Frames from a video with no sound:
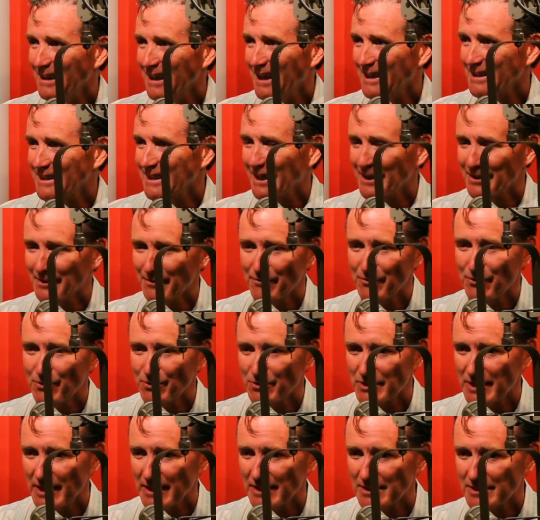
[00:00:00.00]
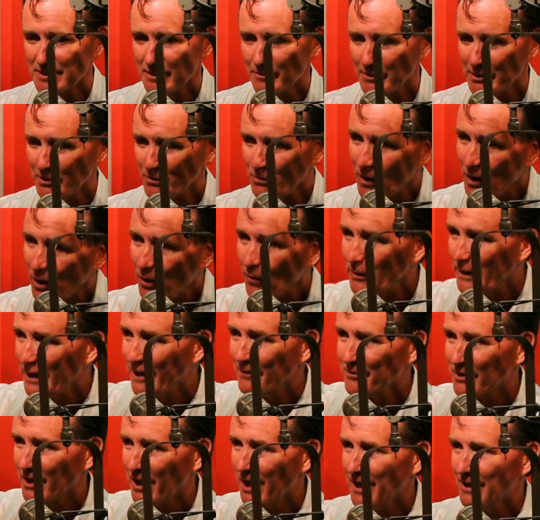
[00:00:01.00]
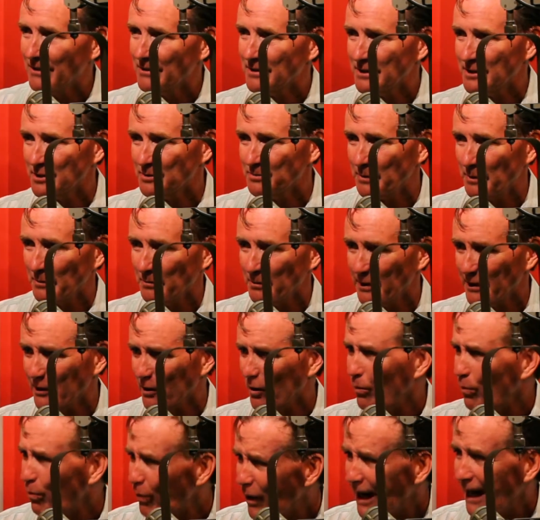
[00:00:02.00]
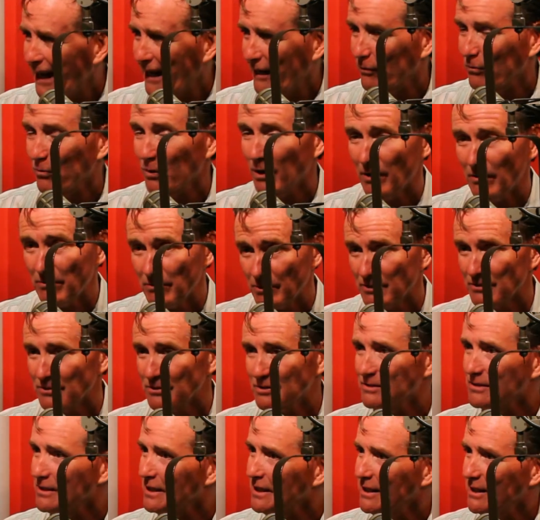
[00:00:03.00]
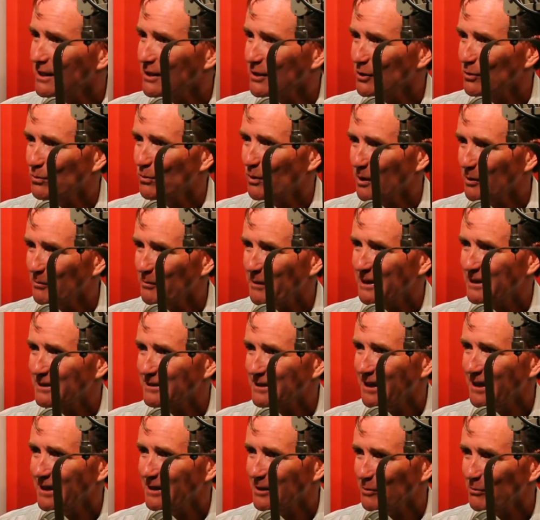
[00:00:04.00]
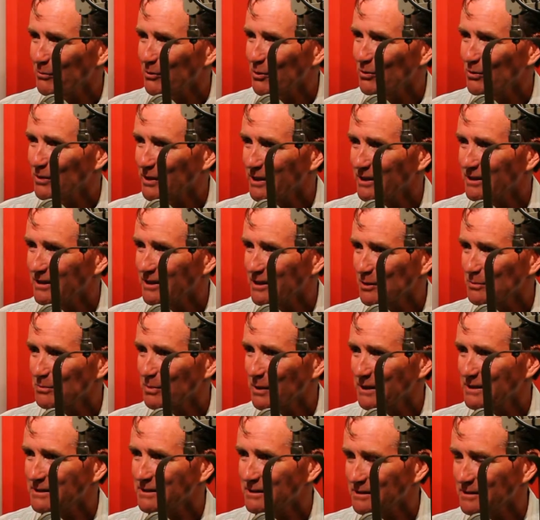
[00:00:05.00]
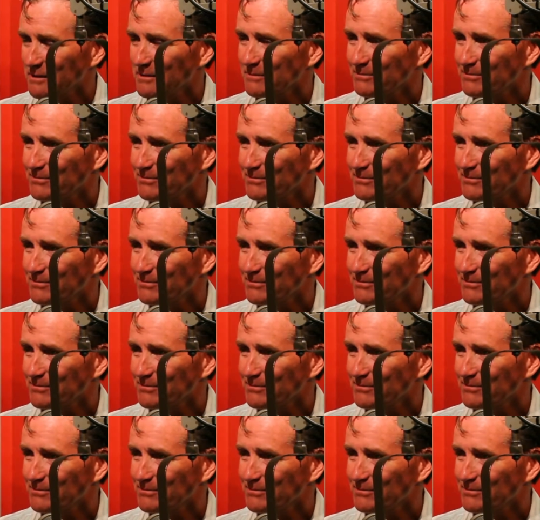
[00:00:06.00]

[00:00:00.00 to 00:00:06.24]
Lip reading: And yet if you say to somebody, well, we have to hire these people, they go, why? Well, because you want to maintain the beauty of these places.